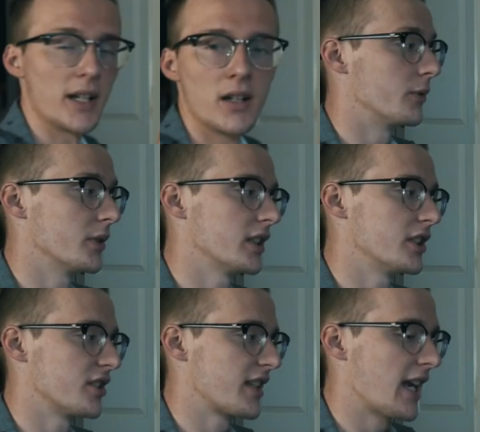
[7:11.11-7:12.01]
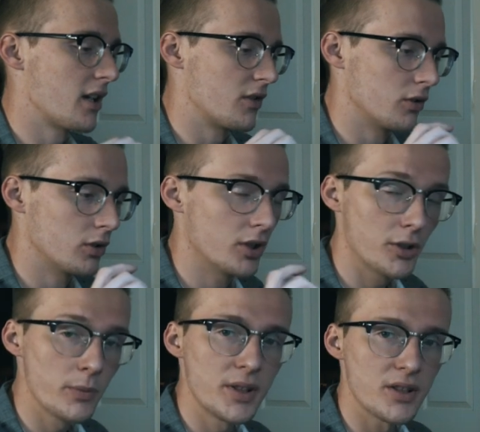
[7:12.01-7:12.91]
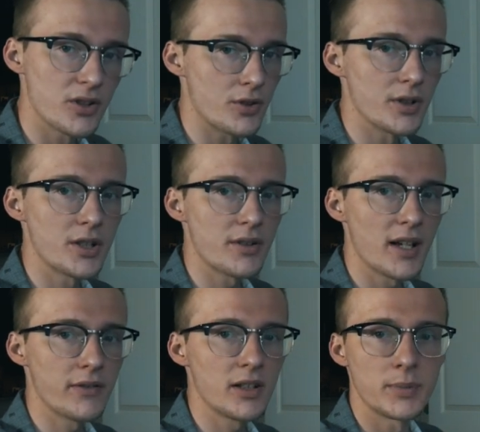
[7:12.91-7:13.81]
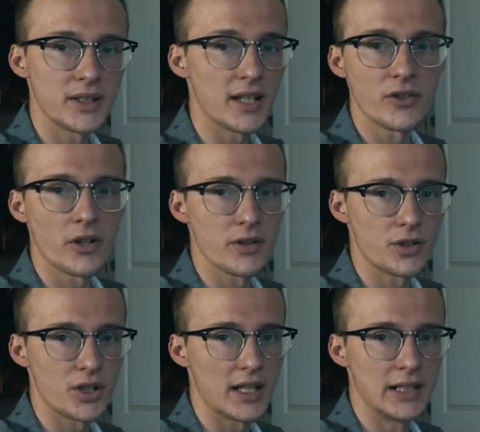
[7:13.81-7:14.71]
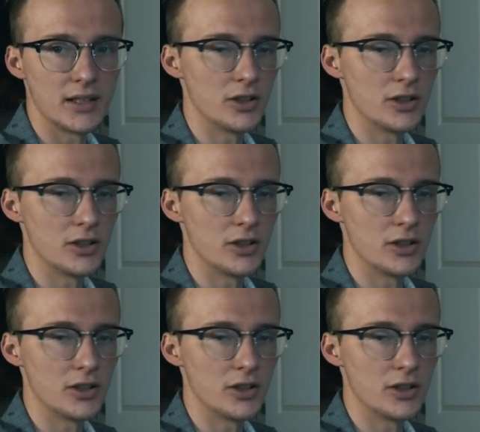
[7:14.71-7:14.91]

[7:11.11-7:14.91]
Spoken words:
We really just added a little bit of street traffic, but that's all this shot needed.